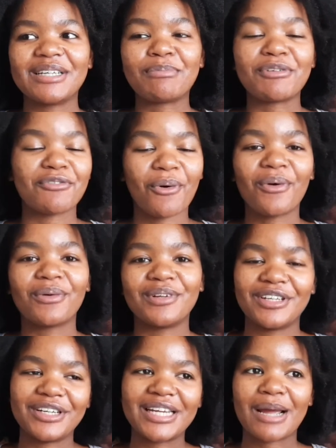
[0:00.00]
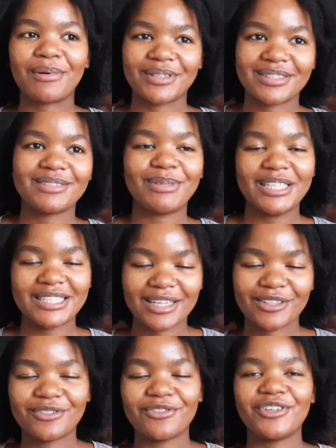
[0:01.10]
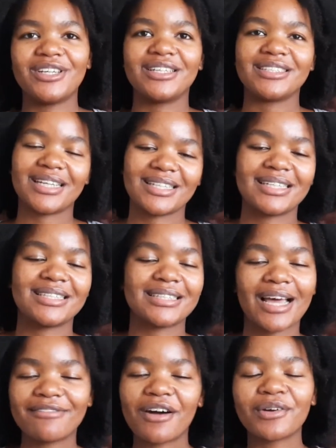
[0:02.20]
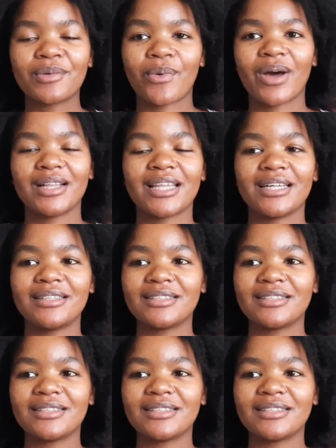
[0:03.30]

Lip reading: before learning about being child free and childless, I found it wild that